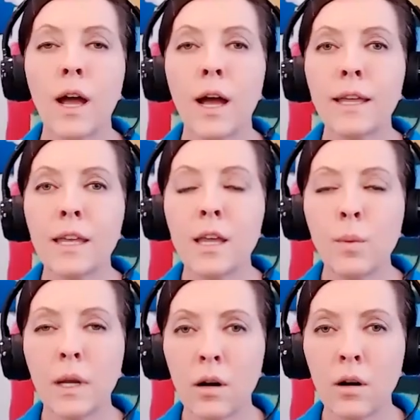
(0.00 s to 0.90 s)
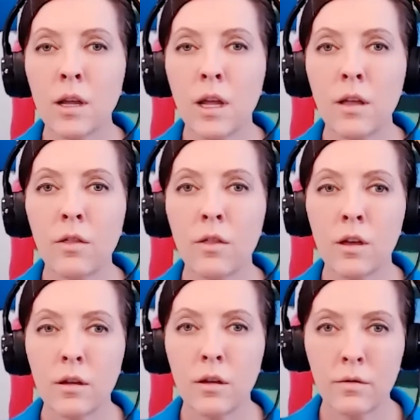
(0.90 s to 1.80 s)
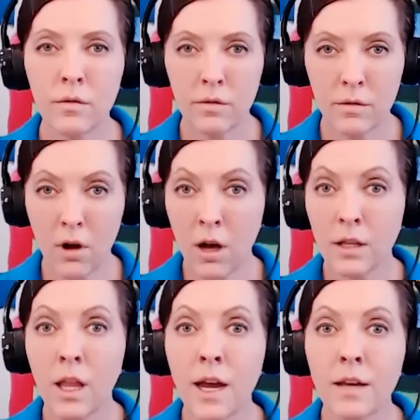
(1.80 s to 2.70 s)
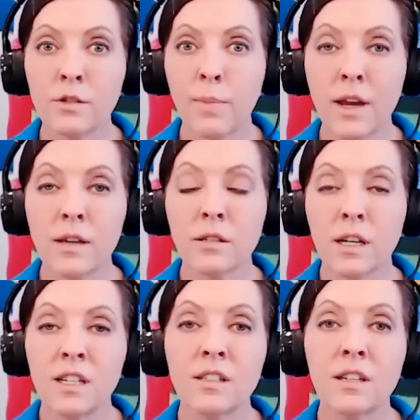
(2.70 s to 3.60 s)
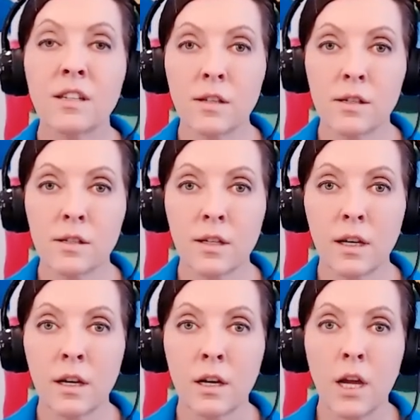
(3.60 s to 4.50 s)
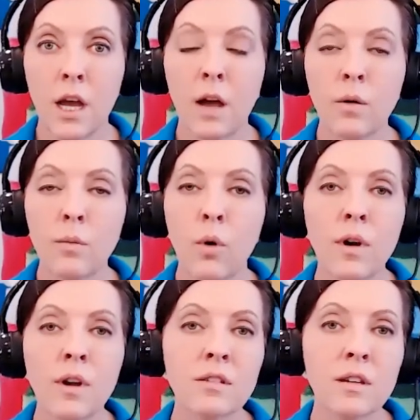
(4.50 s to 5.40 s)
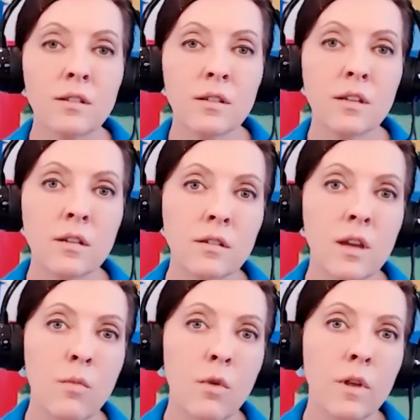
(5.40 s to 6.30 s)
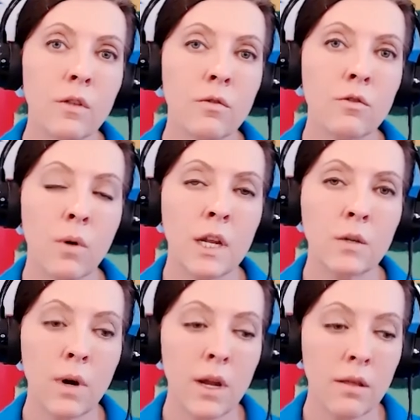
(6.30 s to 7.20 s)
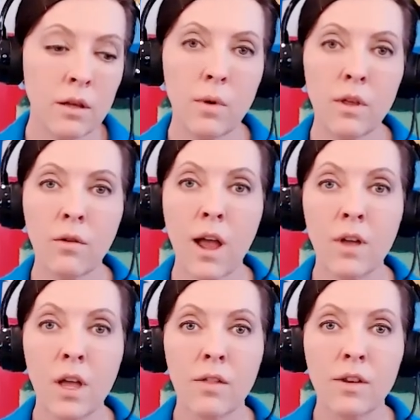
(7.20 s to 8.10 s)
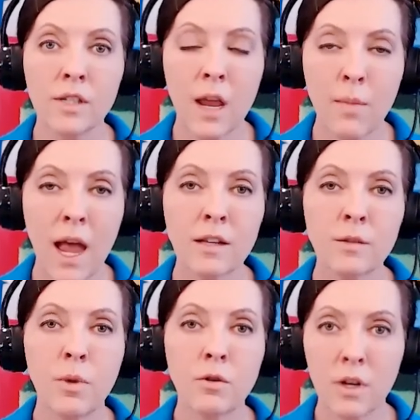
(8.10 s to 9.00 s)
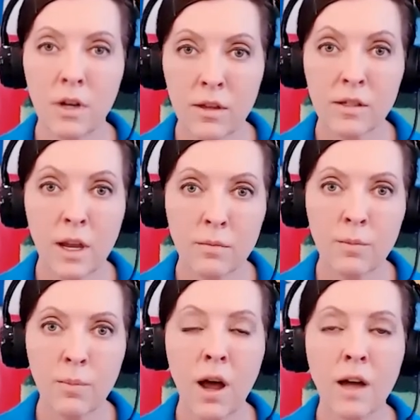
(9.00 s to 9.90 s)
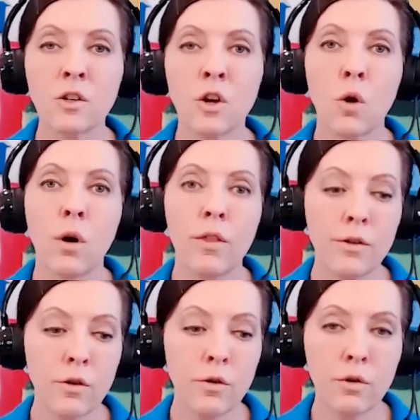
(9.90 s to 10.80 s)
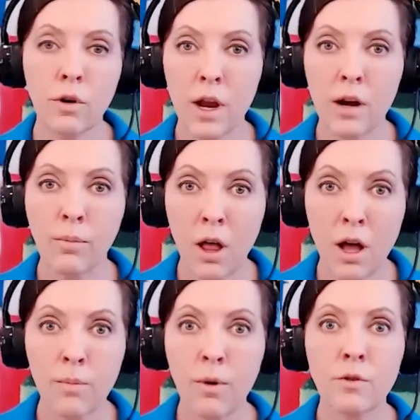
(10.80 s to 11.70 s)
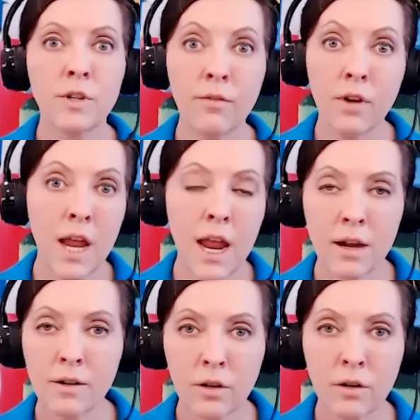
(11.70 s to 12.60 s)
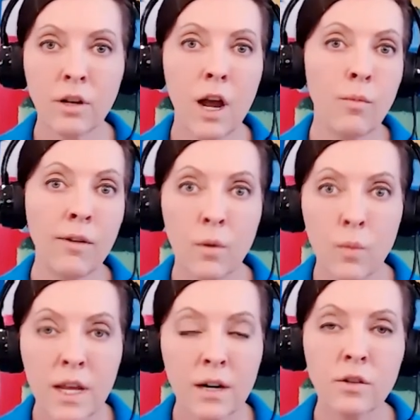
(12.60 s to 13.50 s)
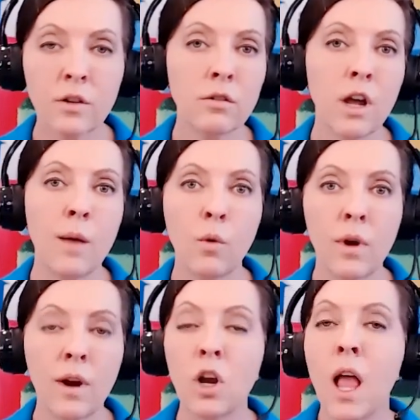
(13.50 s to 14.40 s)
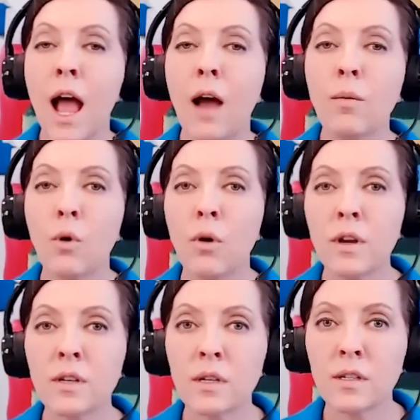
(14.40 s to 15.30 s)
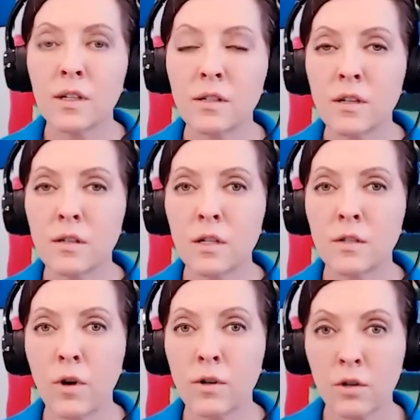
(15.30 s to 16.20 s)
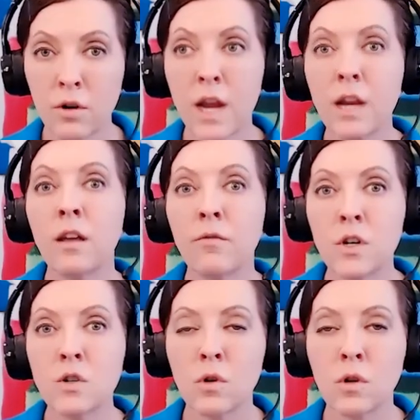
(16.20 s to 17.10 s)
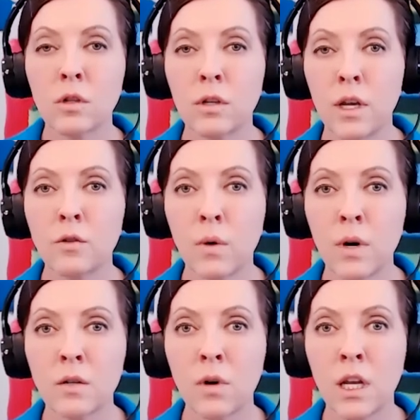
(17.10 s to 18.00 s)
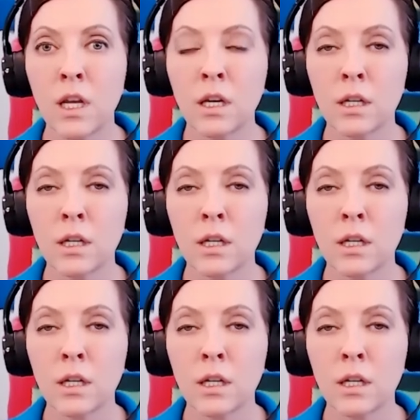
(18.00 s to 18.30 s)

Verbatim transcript: I keep hearing in the online space consistency. How important is consistency moving through 2020 that you either have the same ads posted in the same spots or that you create a blog post every day at a certain time or every week at a certain time or whatever? How important is consistency as far as creating a visual in 2020?